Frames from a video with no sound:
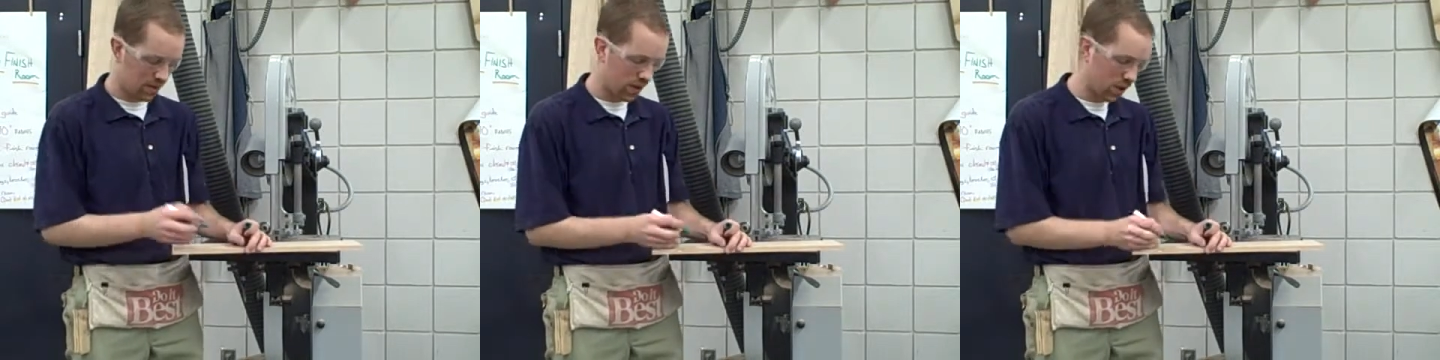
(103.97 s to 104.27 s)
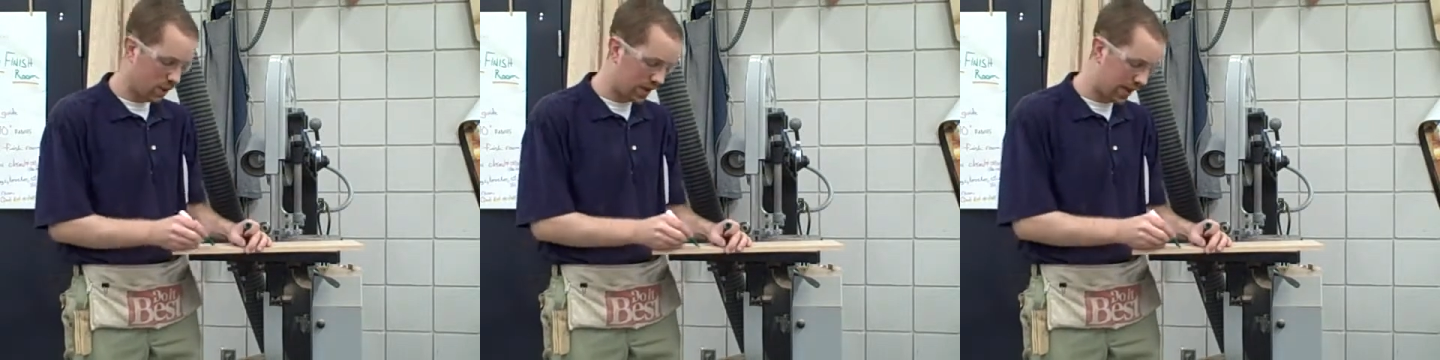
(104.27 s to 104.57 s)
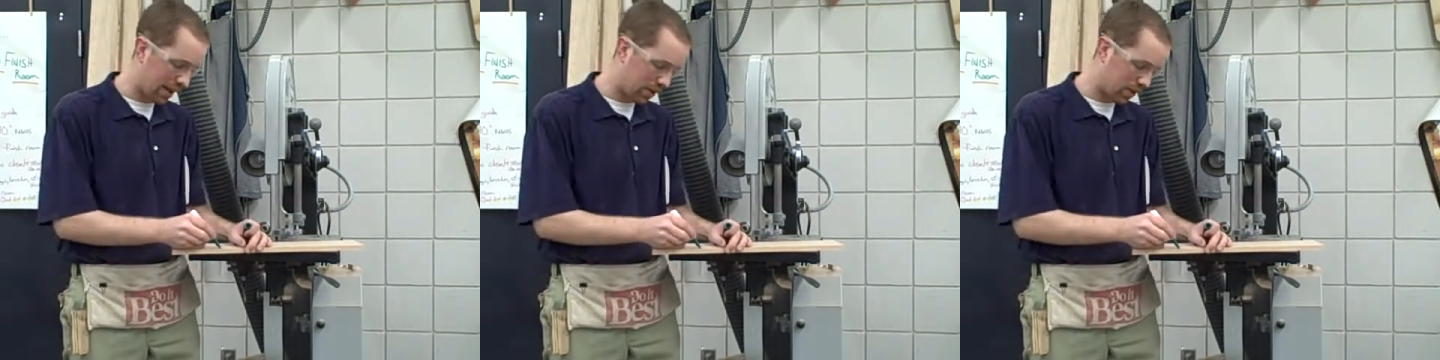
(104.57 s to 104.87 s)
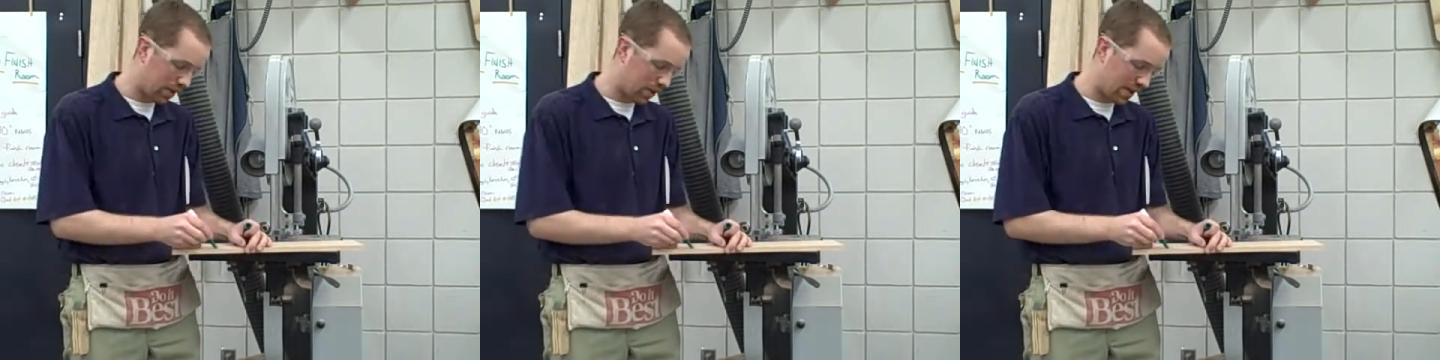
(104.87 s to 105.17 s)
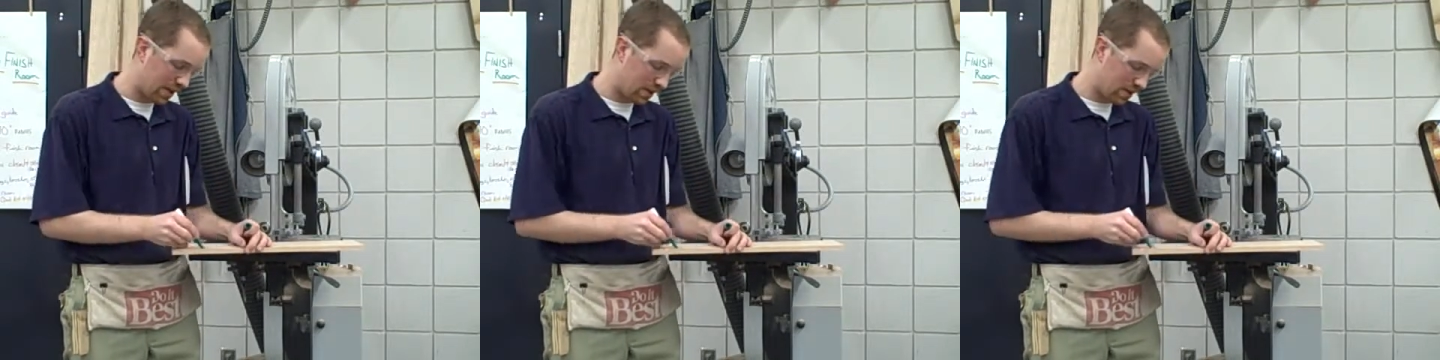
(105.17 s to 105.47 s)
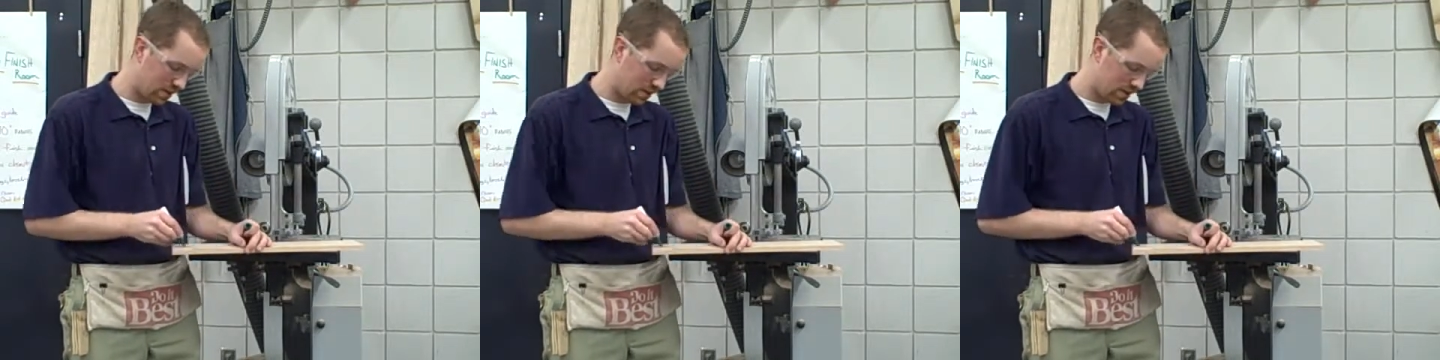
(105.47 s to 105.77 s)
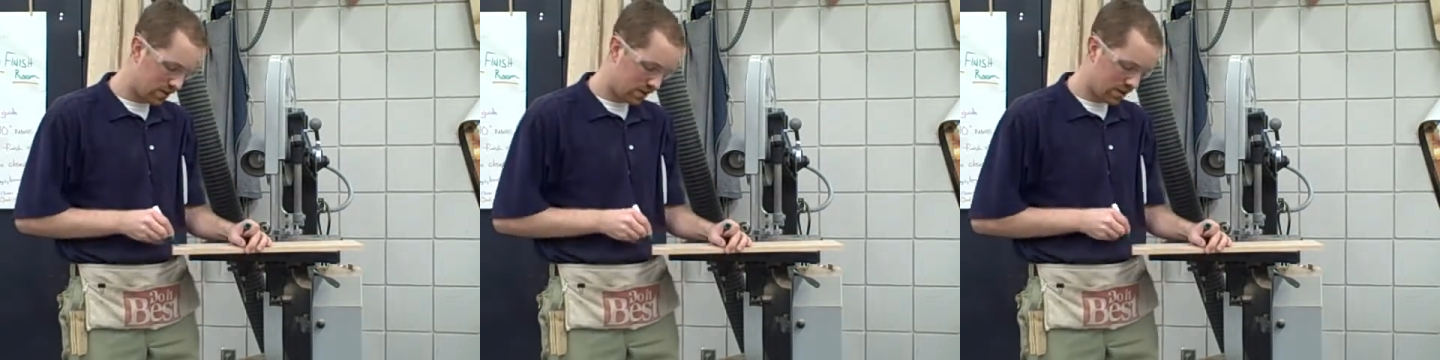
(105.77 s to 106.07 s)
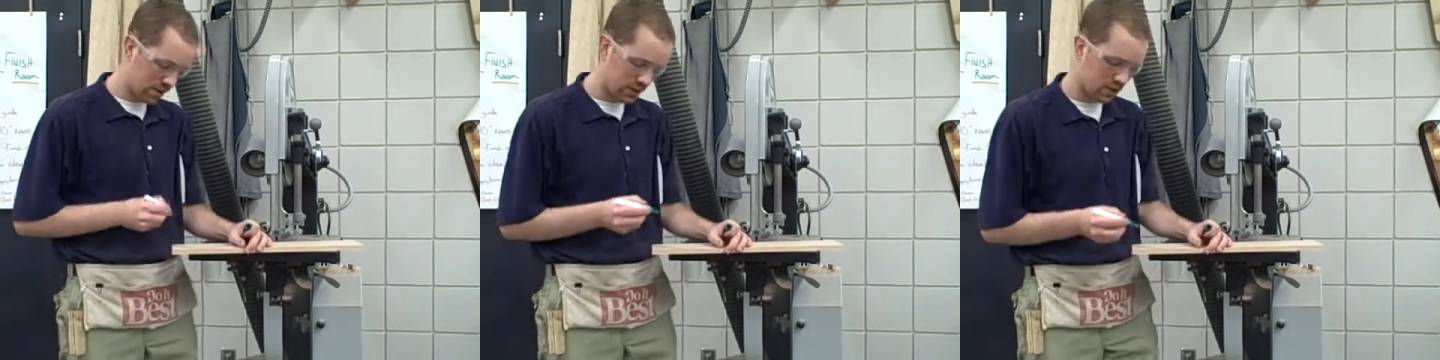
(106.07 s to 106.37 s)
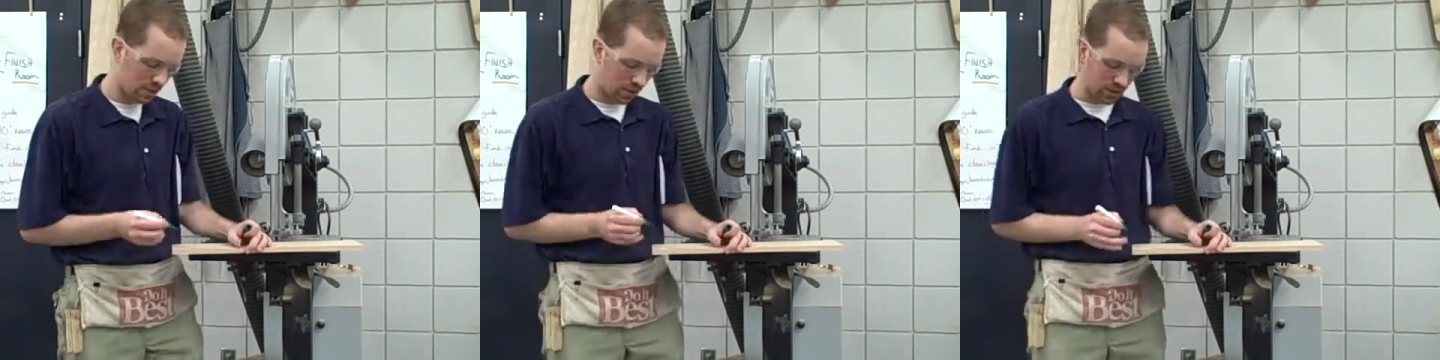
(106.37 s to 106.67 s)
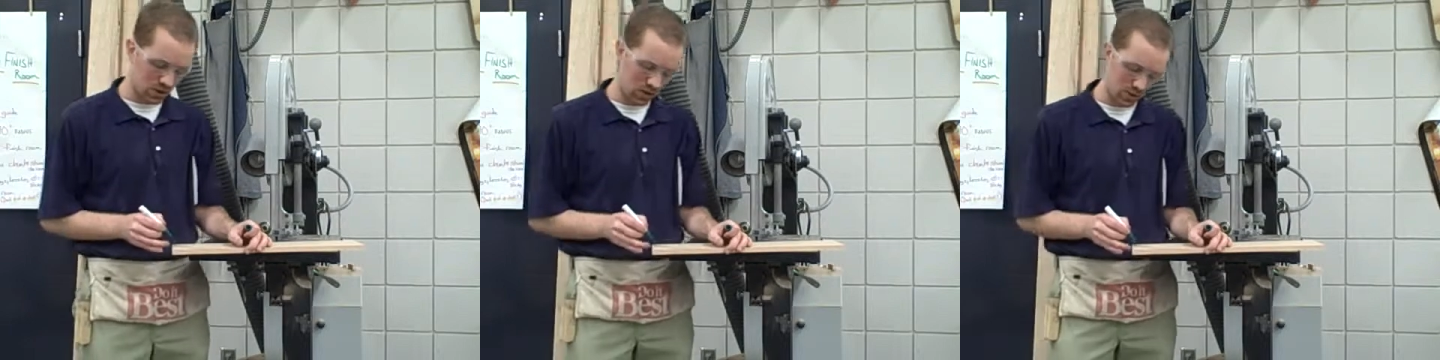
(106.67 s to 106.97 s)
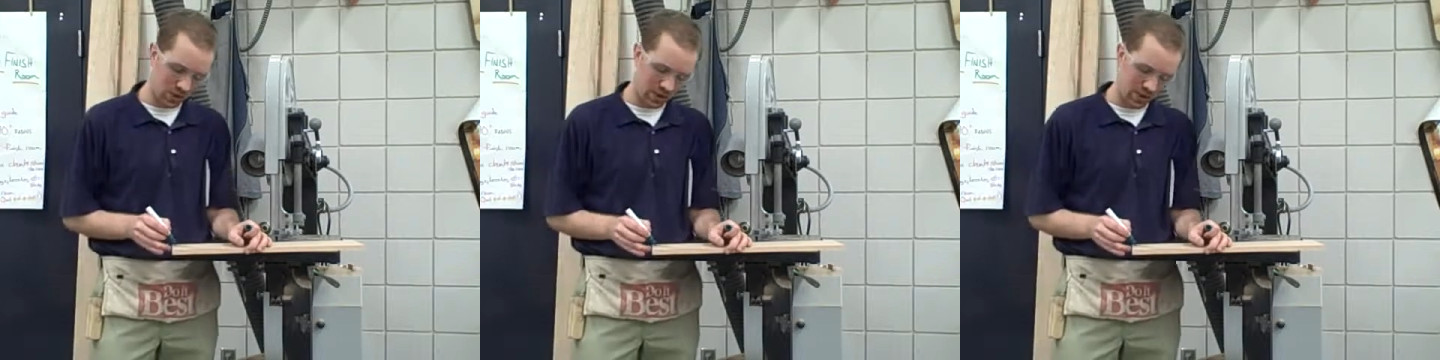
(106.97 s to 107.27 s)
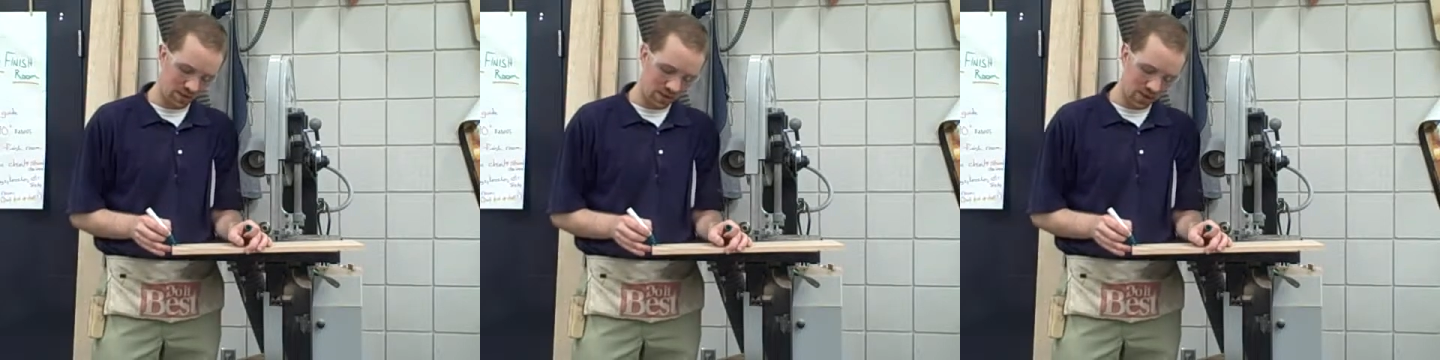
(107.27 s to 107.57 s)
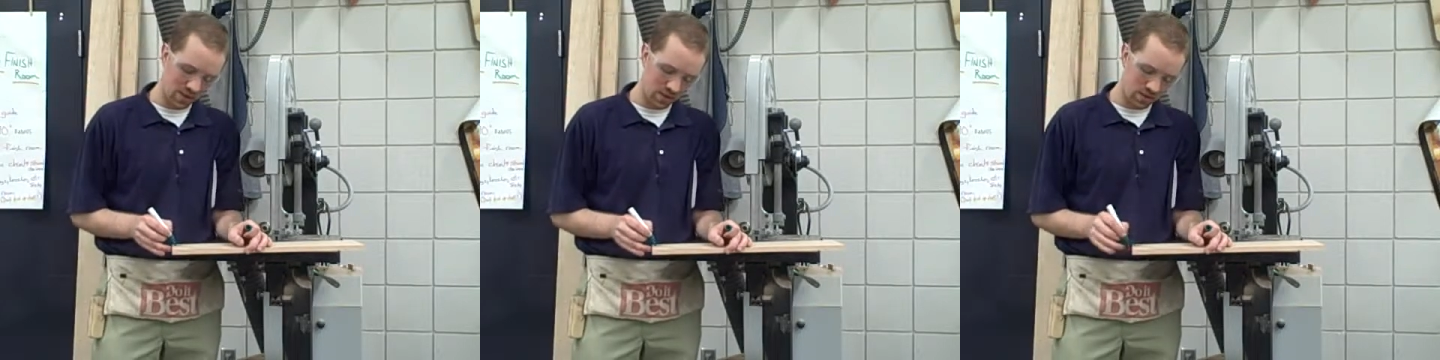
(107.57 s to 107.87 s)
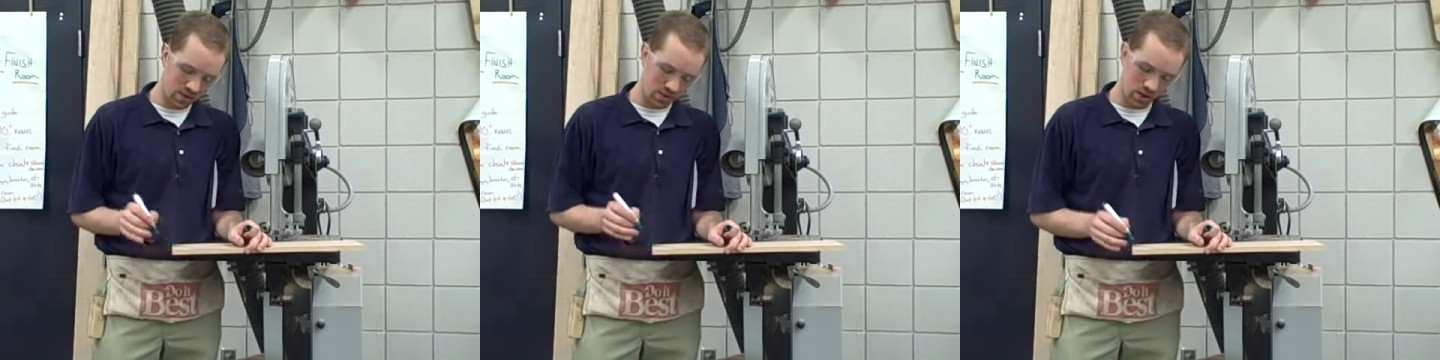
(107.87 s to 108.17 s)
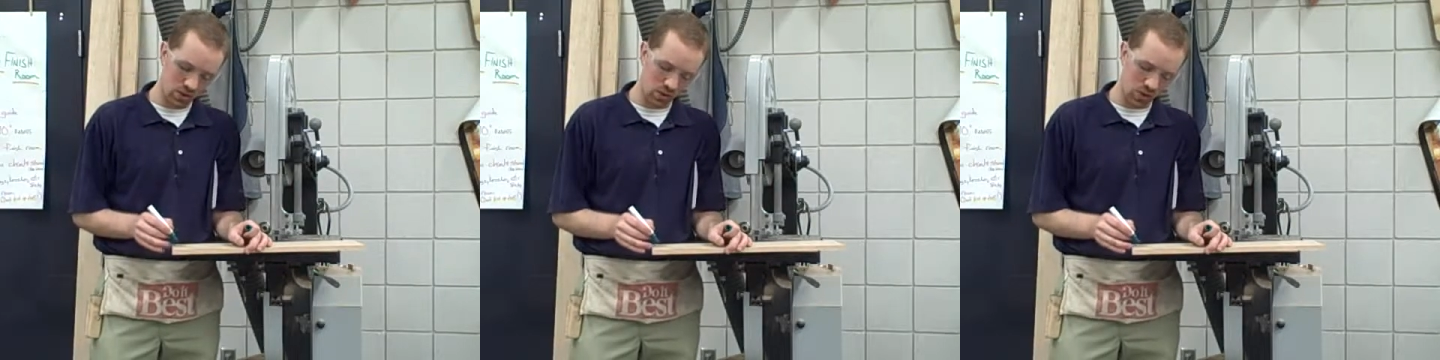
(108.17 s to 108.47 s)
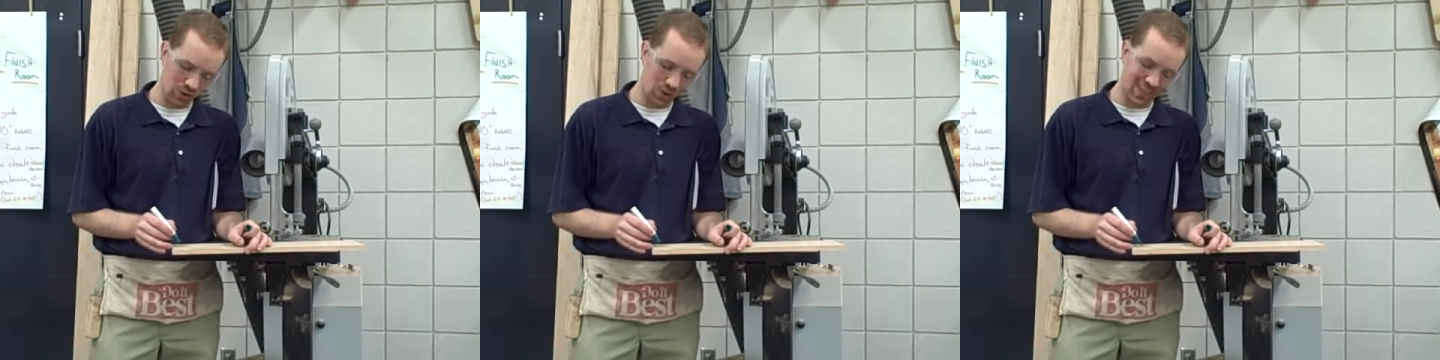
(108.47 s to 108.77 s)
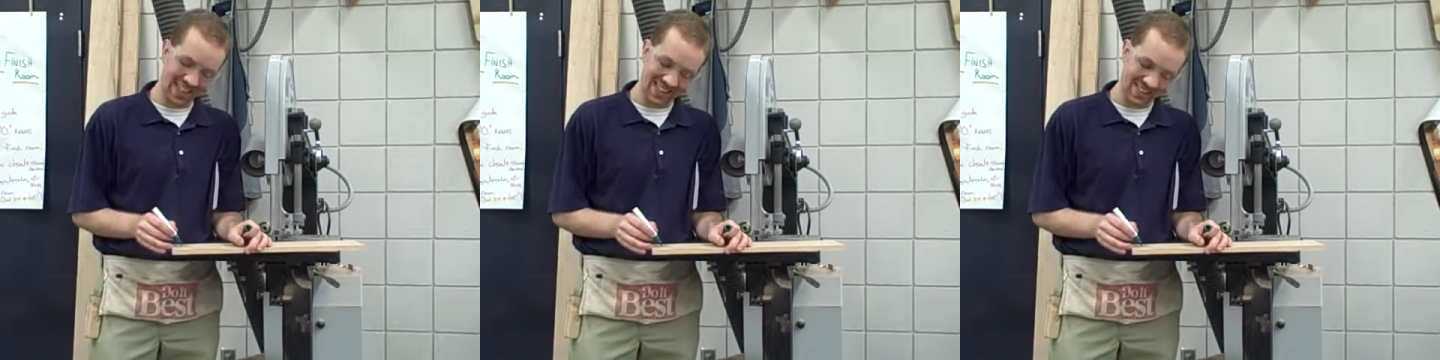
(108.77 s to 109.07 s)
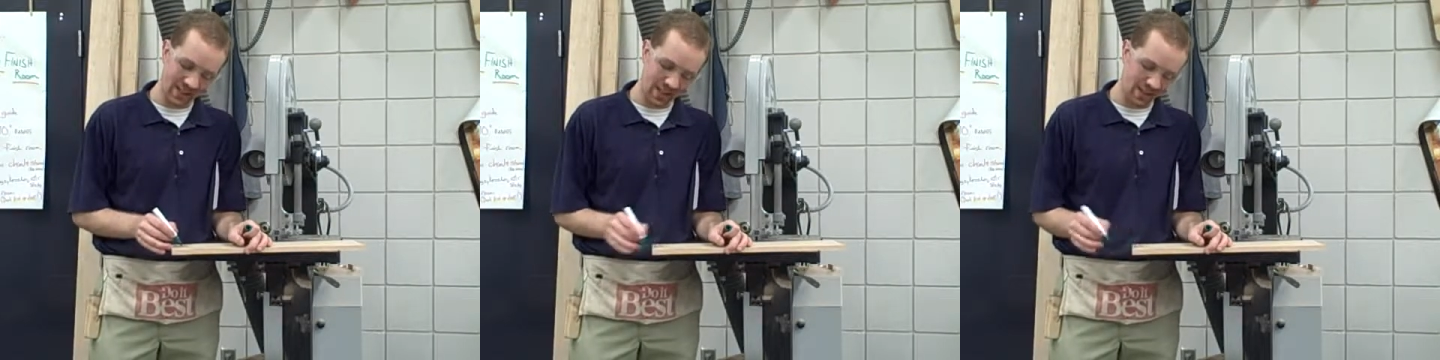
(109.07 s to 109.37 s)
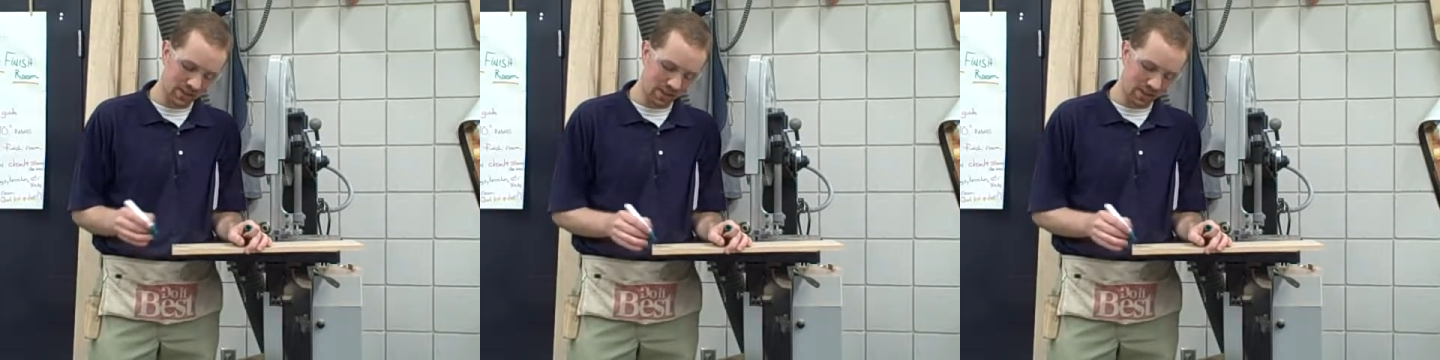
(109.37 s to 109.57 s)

The other way that I would recommend is to make what's called a relief cut, also called a release cut